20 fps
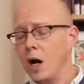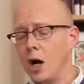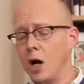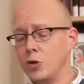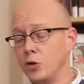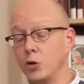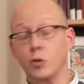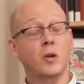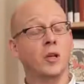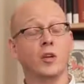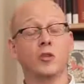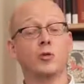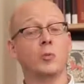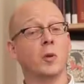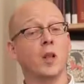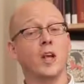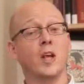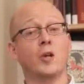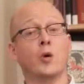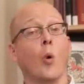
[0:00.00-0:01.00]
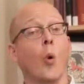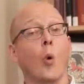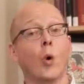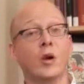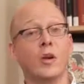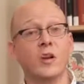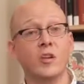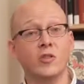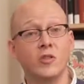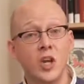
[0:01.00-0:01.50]
You can explain
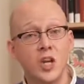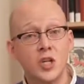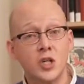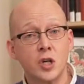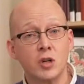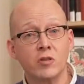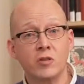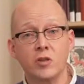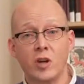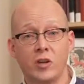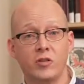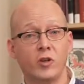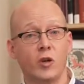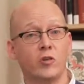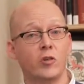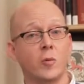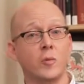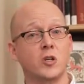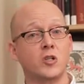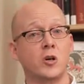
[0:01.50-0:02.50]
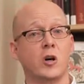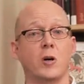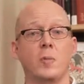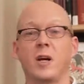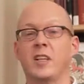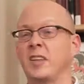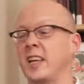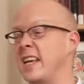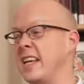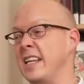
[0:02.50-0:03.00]
organizations. I saw someone talk
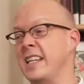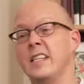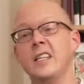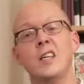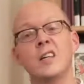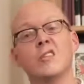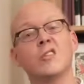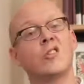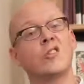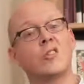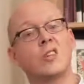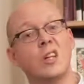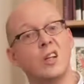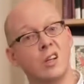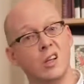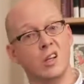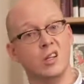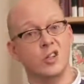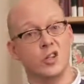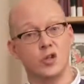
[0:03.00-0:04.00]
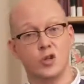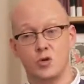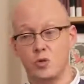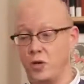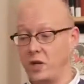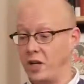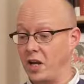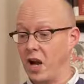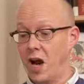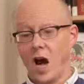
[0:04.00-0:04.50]
about the Indian steel
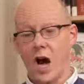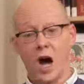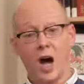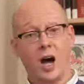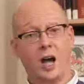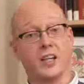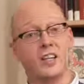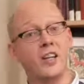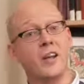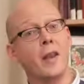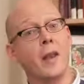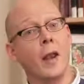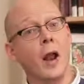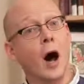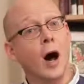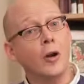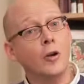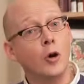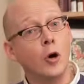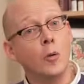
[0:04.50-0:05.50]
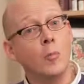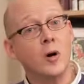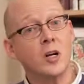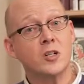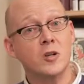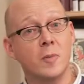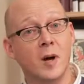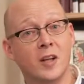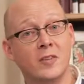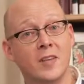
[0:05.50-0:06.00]
industry. I did not know
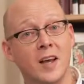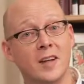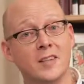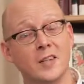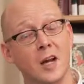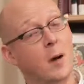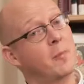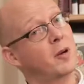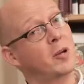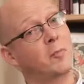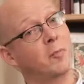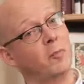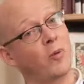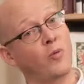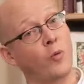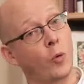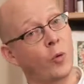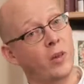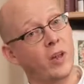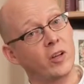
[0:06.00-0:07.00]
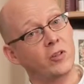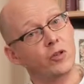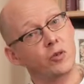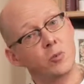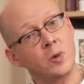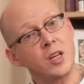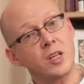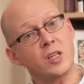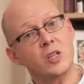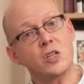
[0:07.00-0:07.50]
much about that topic before that
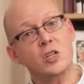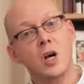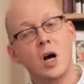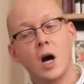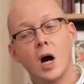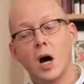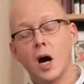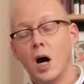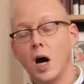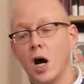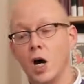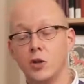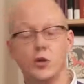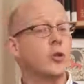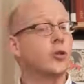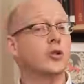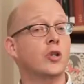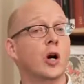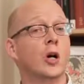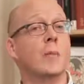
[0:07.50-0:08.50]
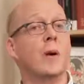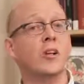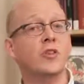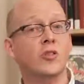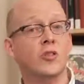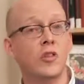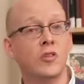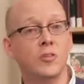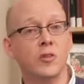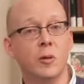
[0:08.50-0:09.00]
speech. You can talk about
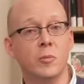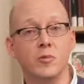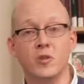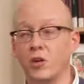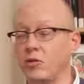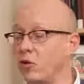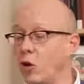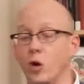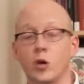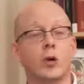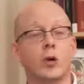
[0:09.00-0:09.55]
systems. I saw a